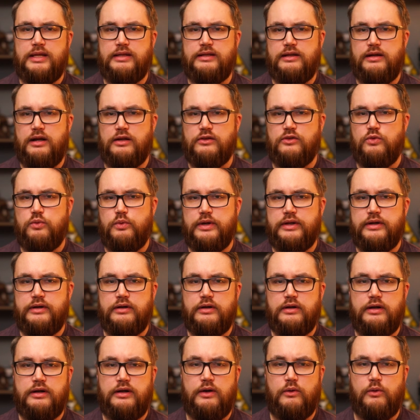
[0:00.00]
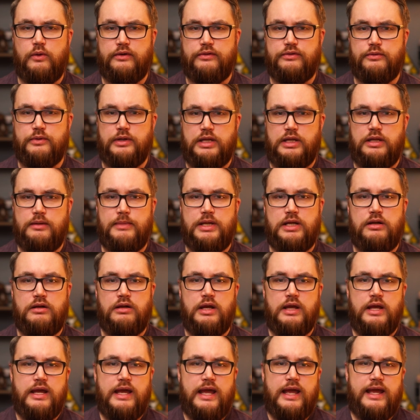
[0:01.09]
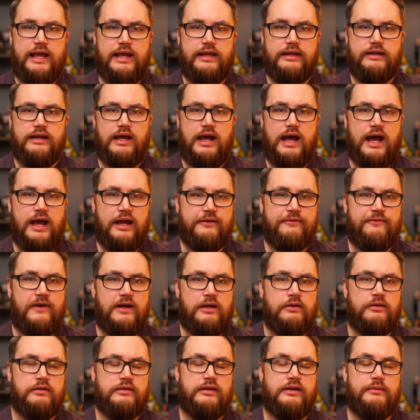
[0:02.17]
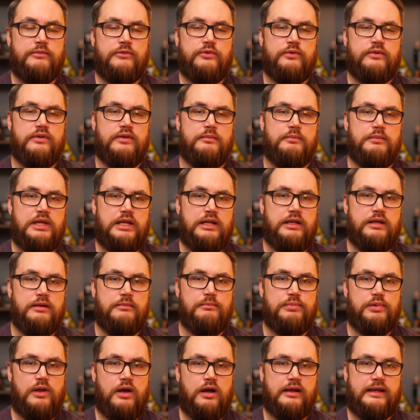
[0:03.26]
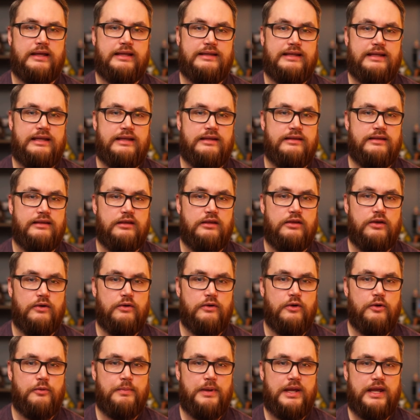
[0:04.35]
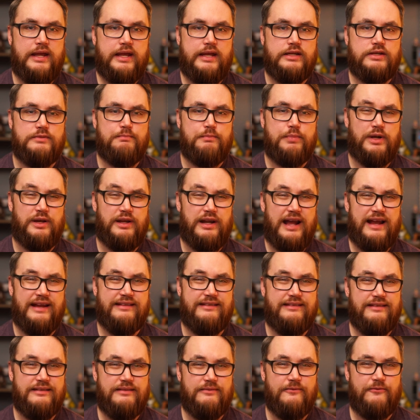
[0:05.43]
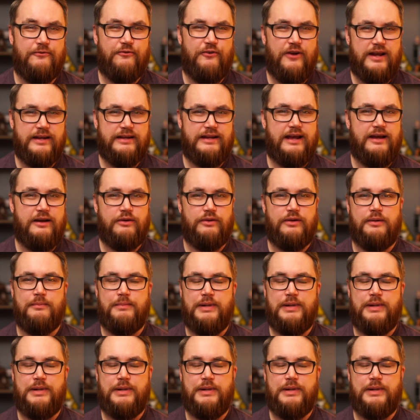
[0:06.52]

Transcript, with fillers: and then on Twitter or through email, and I follow them through the Medium blog and the Indiegogo page, but I didn't find out